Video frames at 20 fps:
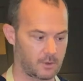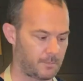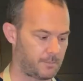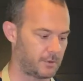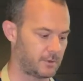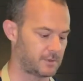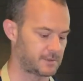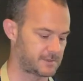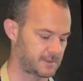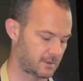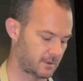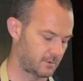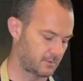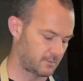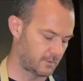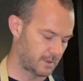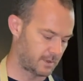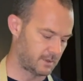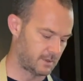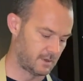open a
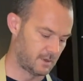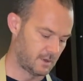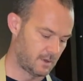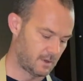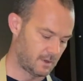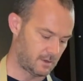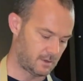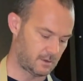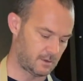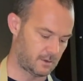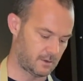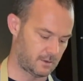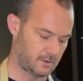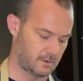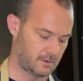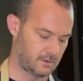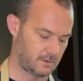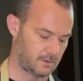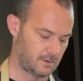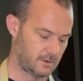second one.
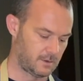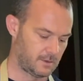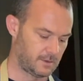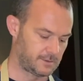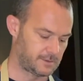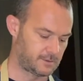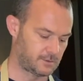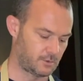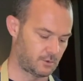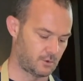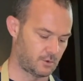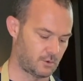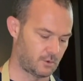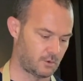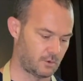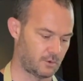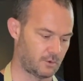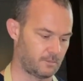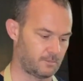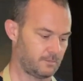
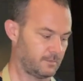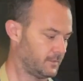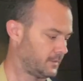So